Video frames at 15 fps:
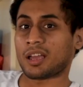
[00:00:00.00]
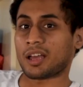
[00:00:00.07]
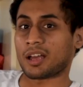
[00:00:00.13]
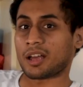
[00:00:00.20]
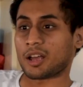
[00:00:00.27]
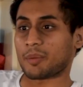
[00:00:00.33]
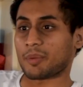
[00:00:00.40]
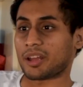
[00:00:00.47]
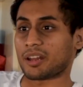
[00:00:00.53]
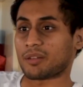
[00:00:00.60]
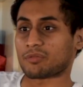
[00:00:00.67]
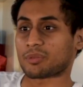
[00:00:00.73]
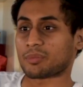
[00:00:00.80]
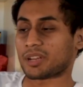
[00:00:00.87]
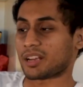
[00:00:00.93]
Um, and
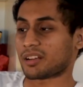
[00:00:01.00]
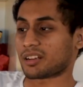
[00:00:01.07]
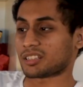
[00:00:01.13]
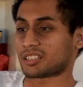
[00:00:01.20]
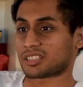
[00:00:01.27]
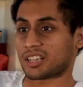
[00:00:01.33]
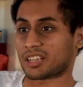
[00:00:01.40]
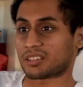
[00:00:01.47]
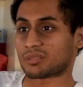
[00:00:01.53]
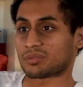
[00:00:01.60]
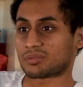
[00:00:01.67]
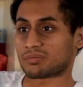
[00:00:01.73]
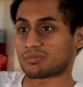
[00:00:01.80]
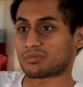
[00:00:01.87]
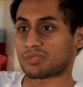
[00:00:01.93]
then from there, I just kind of
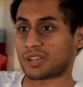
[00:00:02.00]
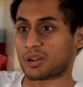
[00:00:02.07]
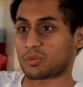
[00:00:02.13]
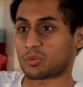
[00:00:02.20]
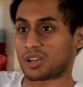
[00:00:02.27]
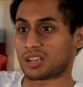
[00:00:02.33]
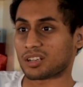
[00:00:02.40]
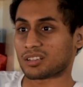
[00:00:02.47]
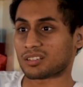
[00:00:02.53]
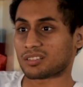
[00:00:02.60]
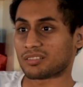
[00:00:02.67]
found work,